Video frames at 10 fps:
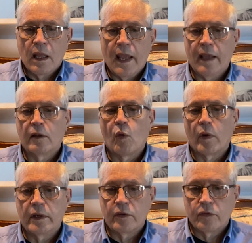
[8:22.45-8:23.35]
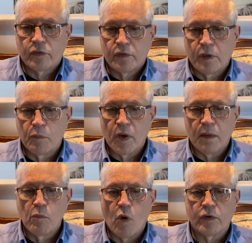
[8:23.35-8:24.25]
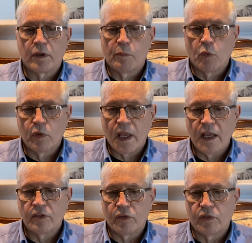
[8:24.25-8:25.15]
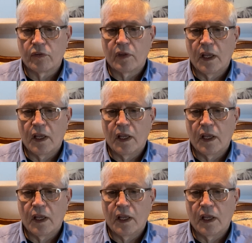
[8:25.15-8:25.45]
and lawyers to bring multiple cases